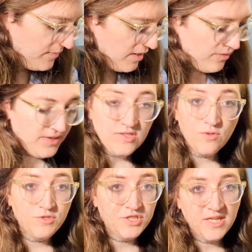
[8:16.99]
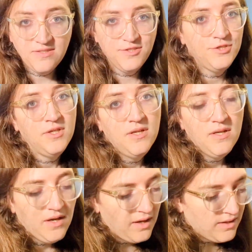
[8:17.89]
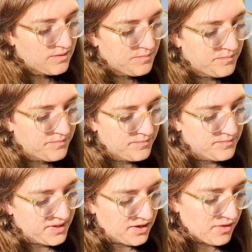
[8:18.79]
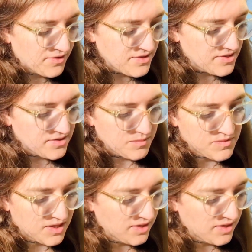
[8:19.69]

Now, these don't change. In other systems,